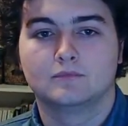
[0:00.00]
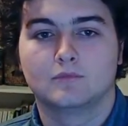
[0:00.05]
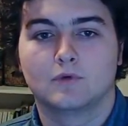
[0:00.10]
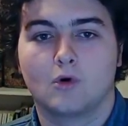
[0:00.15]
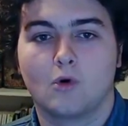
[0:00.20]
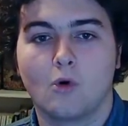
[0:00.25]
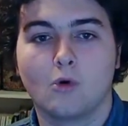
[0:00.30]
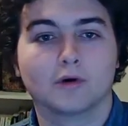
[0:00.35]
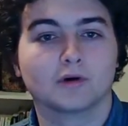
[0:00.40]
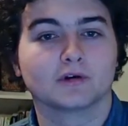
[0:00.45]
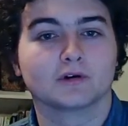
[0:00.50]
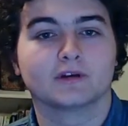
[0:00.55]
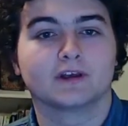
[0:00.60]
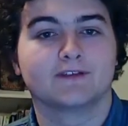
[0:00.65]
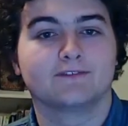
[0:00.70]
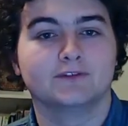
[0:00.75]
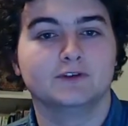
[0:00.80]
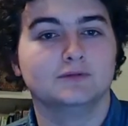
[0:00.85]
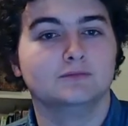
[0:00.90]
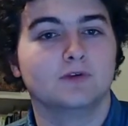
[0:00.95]
or
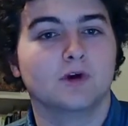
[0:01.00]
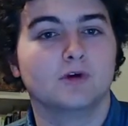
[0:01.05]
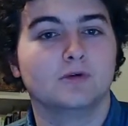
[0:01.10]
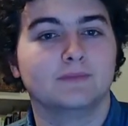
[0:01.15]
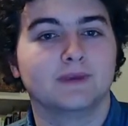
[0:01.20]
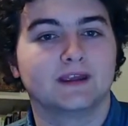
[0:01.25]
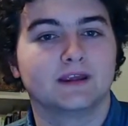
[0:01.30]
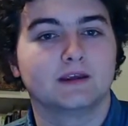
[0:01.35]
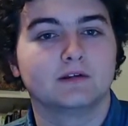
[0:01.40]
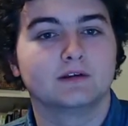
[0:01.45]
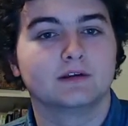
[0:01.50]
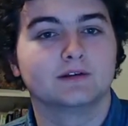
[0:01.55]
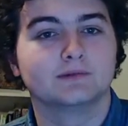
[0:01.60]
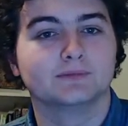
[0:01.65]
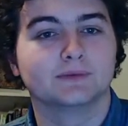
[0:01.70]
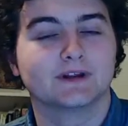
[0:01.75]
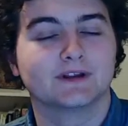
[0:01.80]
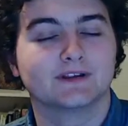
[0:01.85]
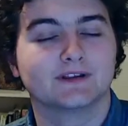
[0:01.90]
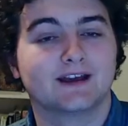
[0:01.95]
if you know me in
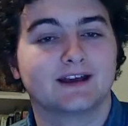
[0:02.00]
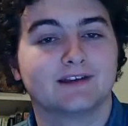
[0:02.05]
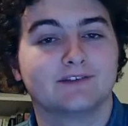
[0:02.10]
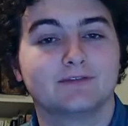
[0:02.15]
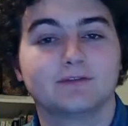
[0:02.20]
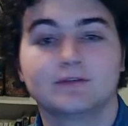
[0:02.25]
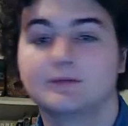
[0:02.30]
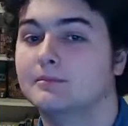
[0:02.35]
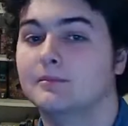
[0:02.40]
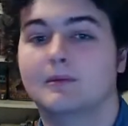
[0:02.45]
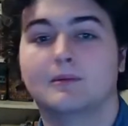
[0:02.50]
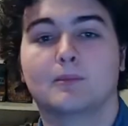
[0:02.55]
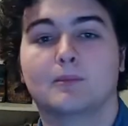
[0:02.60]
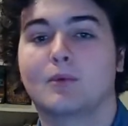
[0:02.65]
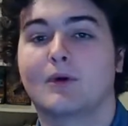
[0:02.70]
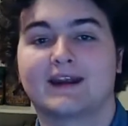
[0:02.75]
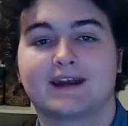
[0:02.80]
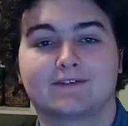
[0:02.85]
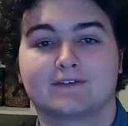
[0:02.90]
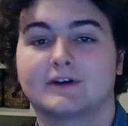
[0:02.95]
real life,
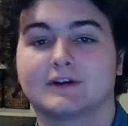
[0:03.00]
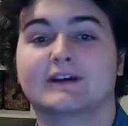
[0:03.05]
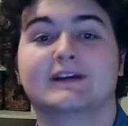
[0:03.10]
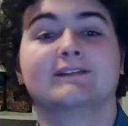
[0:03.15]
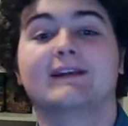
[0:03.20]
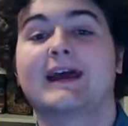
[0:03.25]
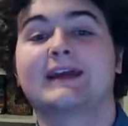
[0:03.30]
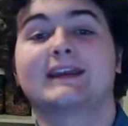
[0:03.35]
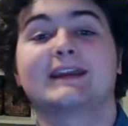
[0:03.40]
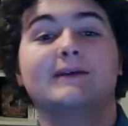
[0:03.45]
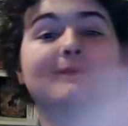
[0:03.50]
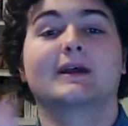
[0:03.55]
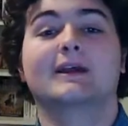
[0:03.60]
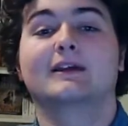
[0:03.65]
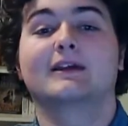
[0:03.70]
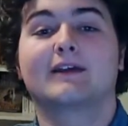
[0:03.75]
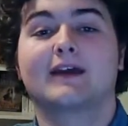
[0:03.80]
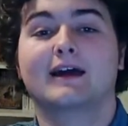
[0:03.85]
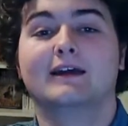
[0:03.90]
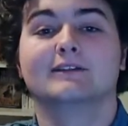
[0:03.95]
whatever, in any way
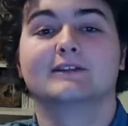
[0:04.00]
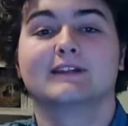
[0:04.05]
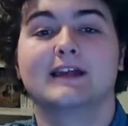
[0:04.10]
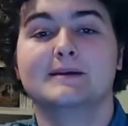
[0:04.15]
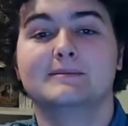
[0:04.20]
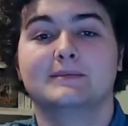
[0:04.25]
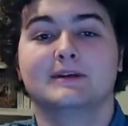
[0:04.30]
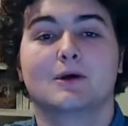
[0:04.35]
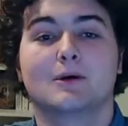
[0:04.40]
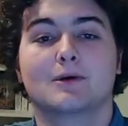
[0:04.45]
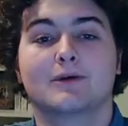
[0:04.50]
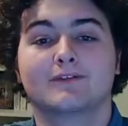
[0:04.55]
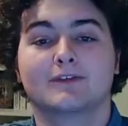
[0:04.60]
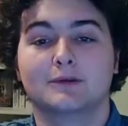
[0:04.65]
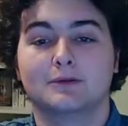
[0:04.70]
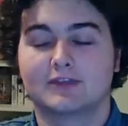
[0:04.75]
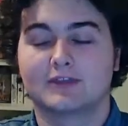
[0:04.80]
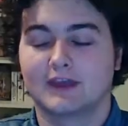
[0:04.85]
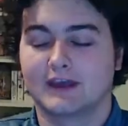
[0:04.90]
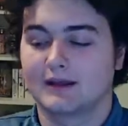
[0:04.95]
you can, let me know if you
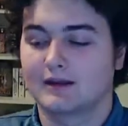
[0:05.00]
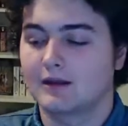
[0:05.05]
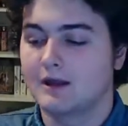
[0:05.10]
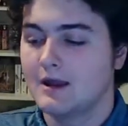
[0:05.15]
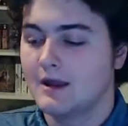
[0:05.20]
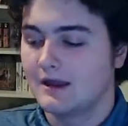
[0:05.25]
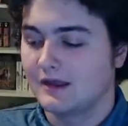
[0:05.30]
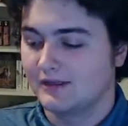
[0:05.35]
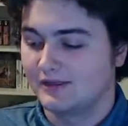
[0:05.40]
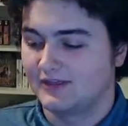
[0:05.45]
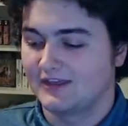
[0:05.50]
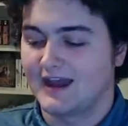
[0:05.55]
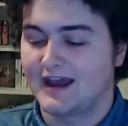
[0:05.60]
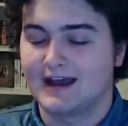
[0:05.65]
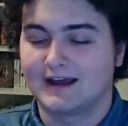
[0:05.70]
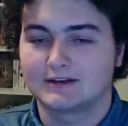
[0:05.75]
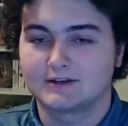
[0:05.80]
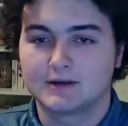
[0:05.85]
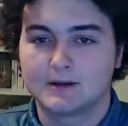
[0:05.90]
think that